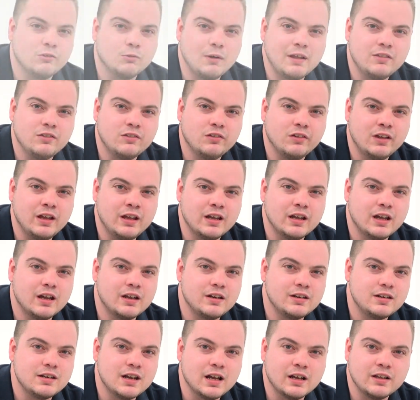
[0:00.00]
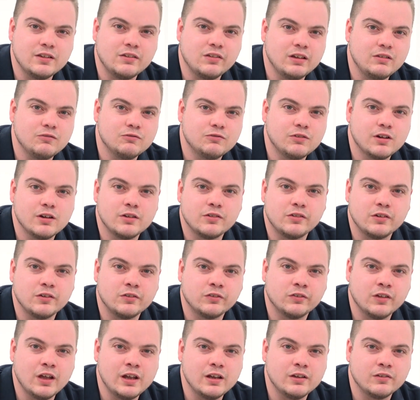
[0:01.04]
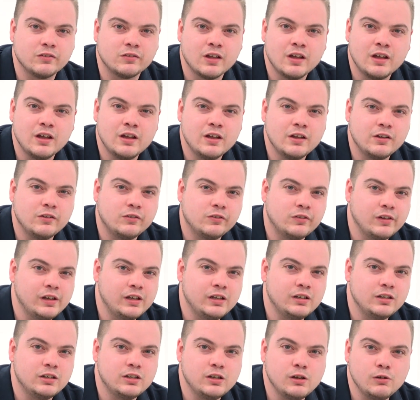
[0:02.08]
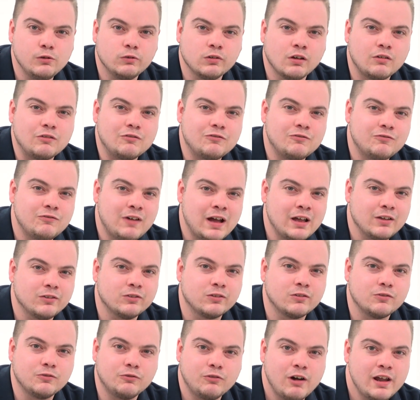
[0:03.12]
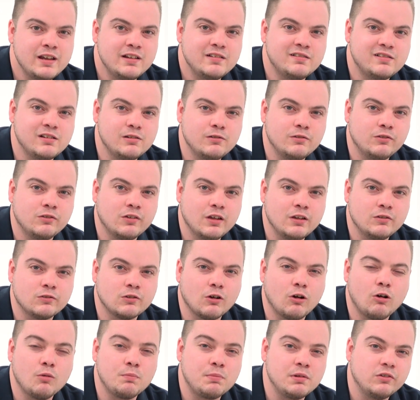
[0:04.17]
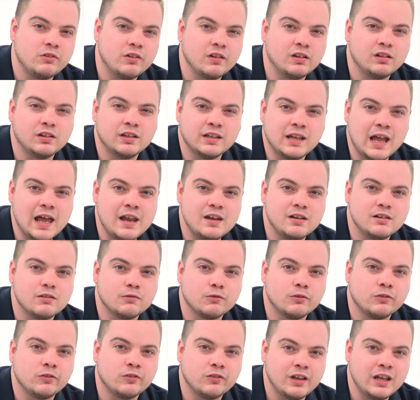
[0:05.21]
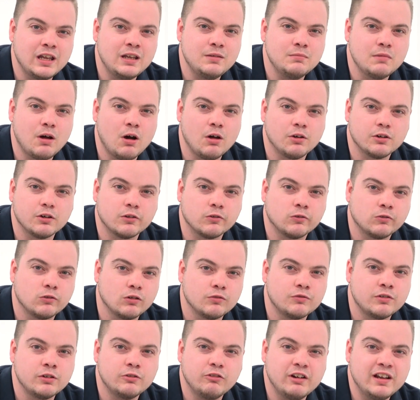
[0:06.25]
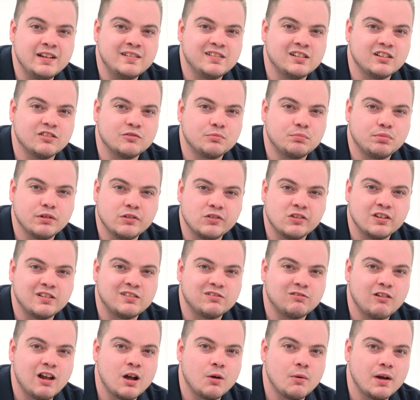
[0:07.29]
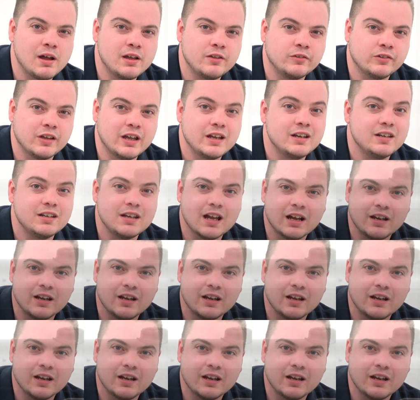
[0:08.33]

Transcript: twenty and nineteen thirty-six, seeing use on fast freight duties up until the end of steam on the southern region of British Railways in